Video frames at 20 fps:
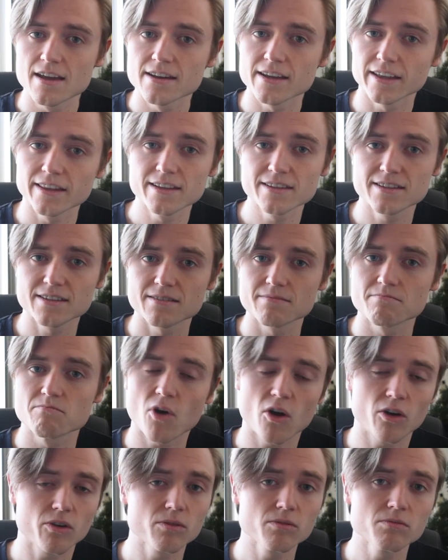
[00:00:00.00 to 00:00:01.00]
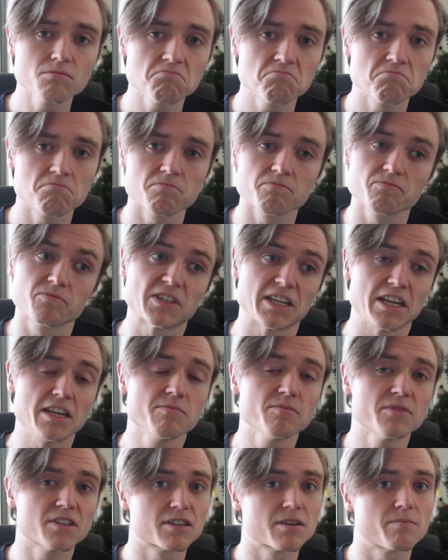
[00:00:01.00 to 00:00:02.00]
Now, this model
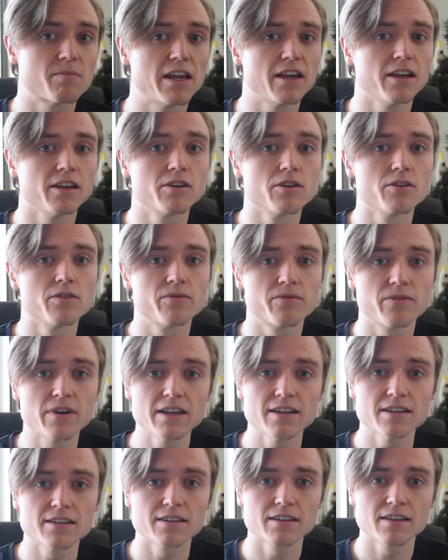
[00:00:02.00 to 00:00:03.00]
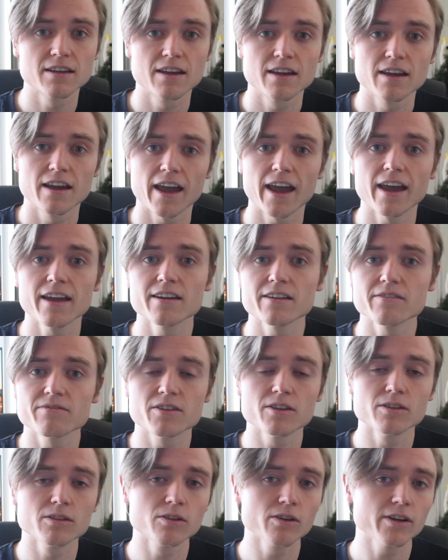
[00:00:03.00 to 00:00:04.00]
seems to be a good fit, and
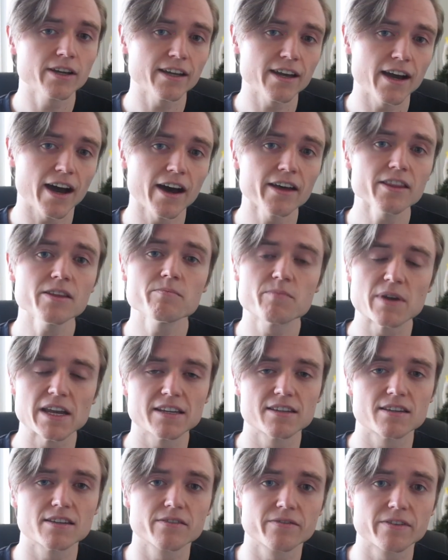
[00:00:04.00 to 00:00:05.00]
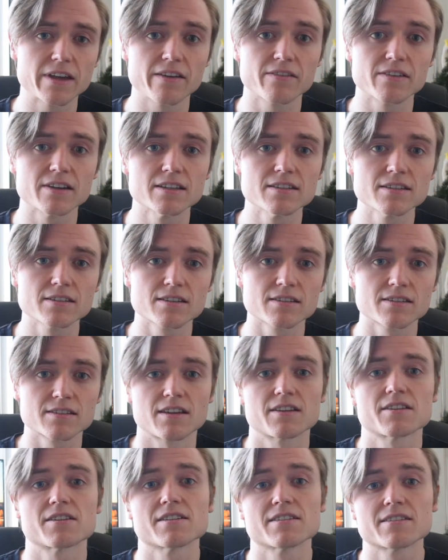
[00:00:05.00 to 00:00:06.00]
if you look at other pieces of evidence,
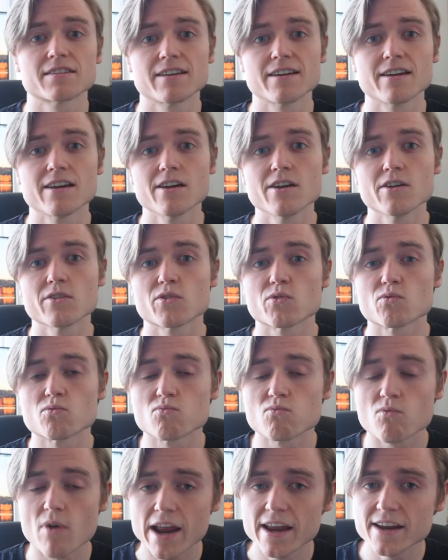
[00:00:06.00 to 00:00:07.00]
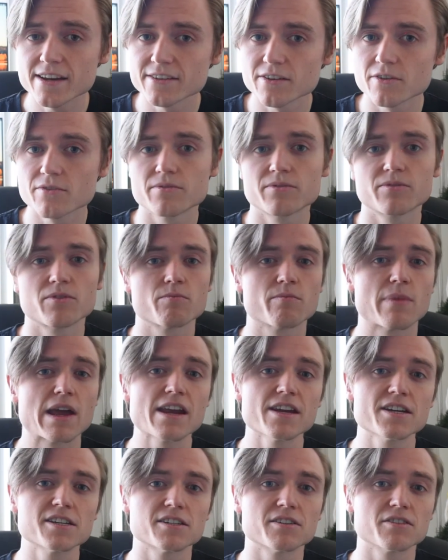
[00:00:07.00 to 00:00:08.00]
such as the rate of
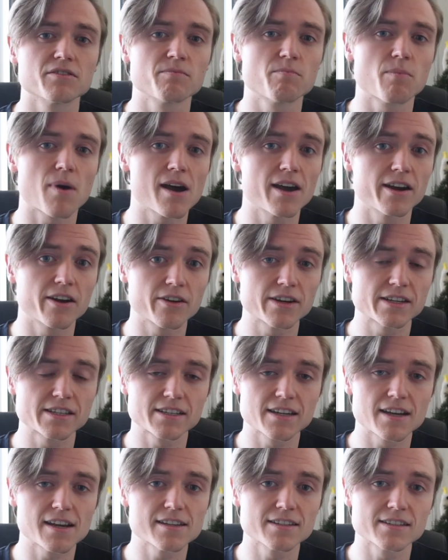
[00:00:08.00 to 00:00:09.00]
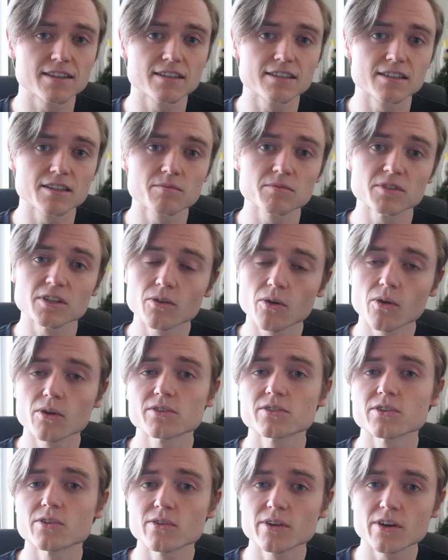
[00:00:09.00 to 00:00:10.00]
formation of binary star systems, it
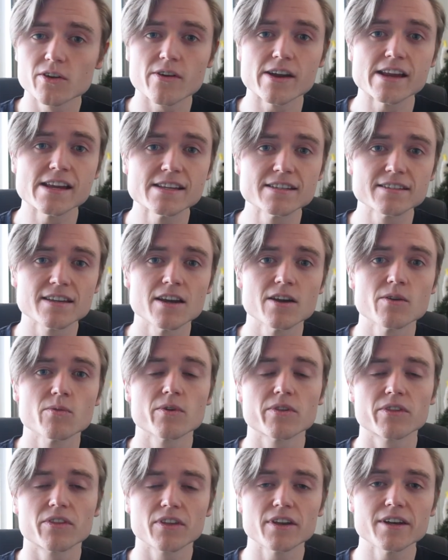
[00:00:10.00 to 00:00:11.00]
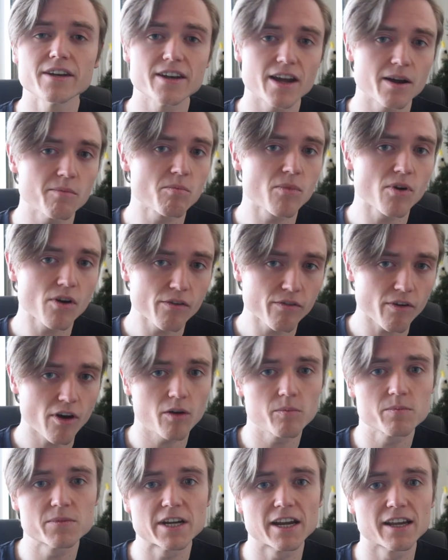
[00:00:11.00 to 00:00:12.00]
also agrees with the number of
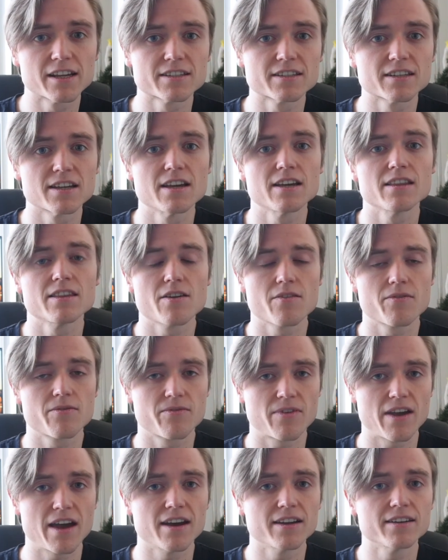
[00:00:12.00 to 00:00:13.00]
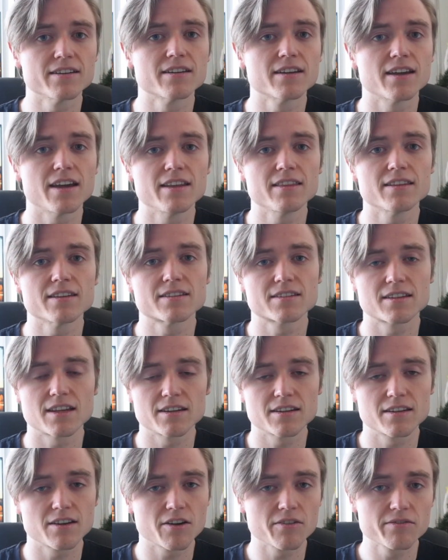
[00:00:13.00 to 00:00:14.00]
objects they've found in the
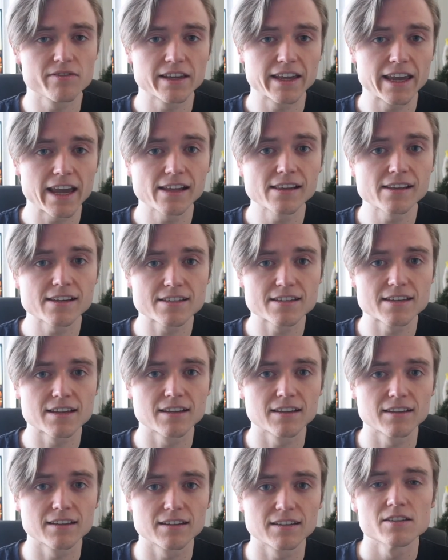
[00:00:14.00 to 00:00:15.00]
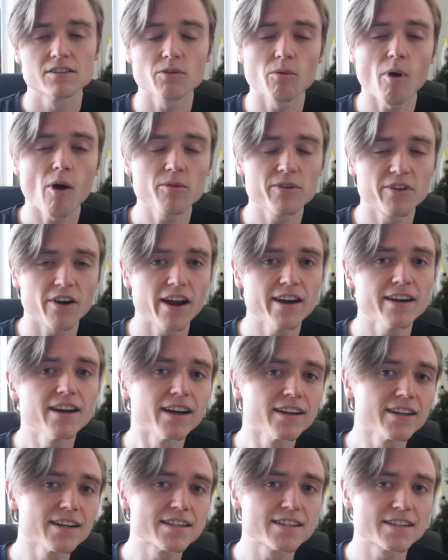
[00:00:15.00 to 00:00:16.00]
center of the galaxy. So while trying to
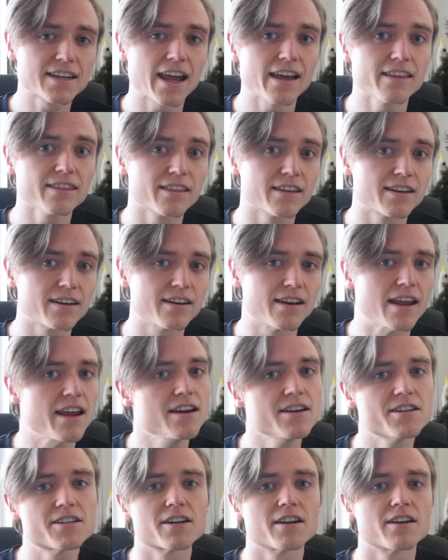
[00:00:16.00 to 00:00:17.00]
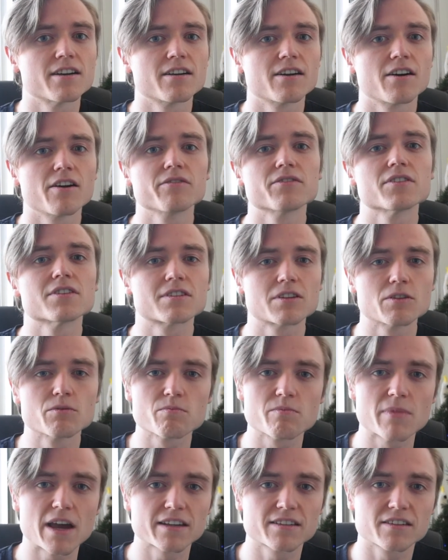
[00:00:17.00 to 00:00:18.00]
understand the nature of the
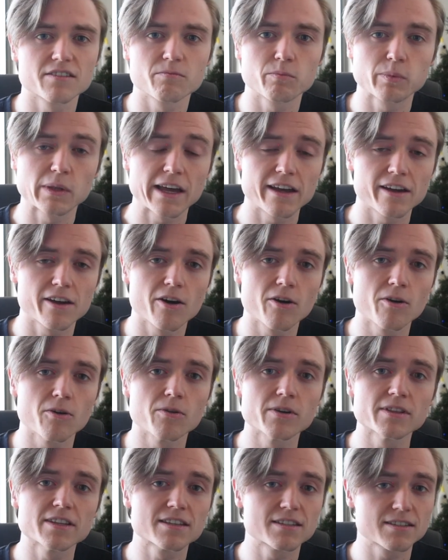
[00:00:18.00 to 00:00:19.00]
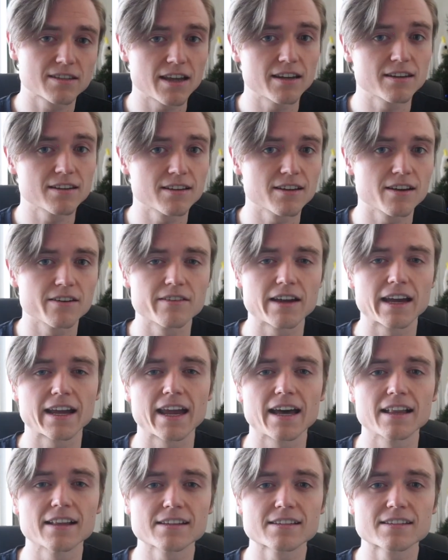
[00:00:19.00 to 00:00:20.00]
supermassive black hole at the center of our
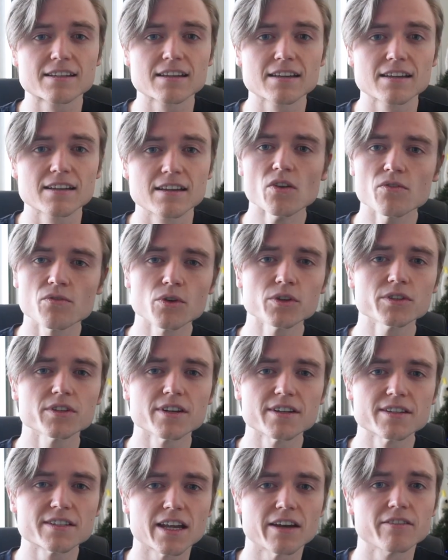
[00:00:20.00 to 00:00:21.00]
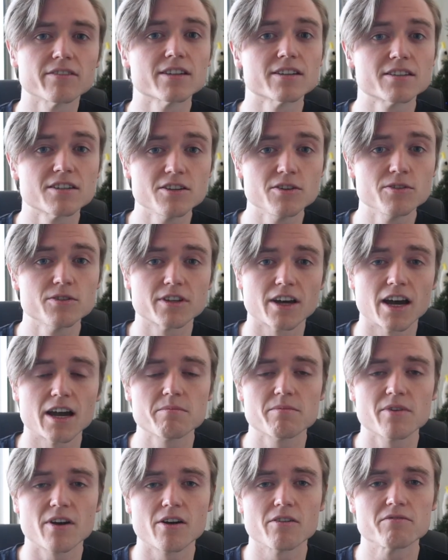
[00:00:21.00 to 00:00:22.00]
galaxy, we've also discovered this new
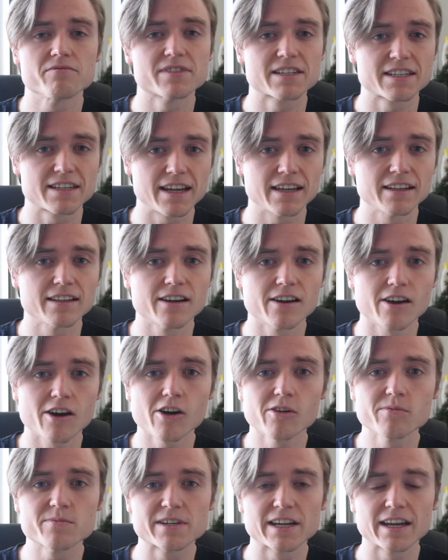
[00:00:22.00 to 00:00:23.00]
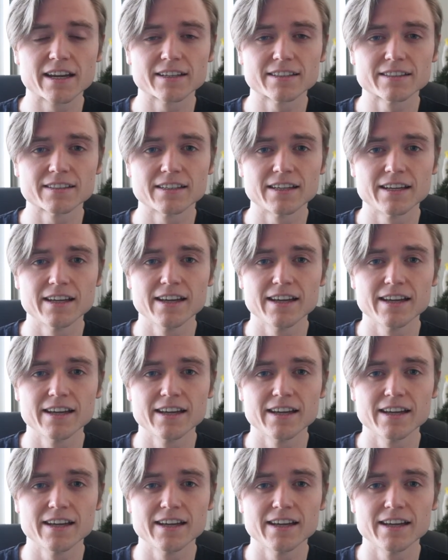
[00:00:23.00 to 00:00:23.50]
type of stellar object.